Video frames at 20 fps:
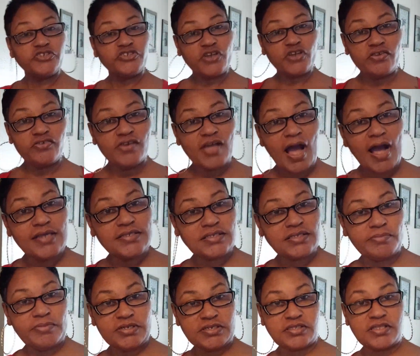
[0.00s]
you guys some of
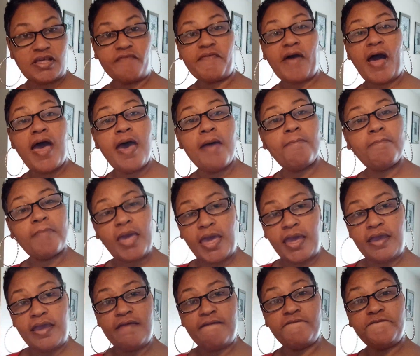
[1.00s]
the stuff I had
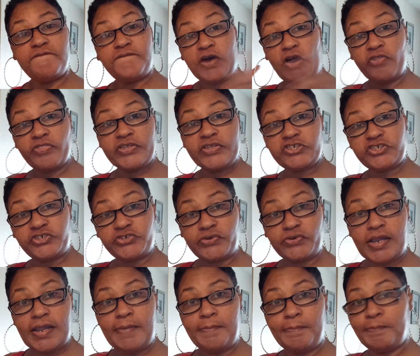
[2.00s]
made for this
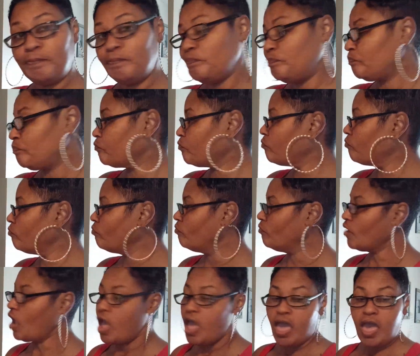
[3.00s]
tree.
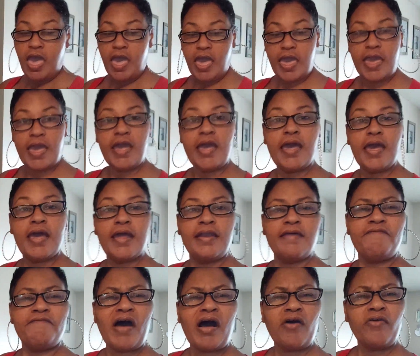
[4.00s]
And if
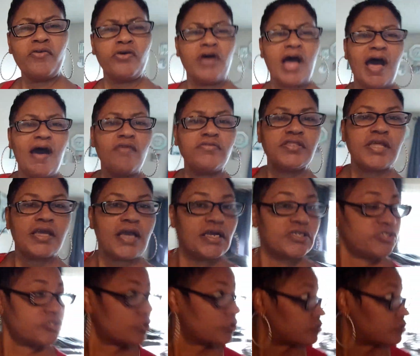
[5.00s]
I don't know, I don't think I showed you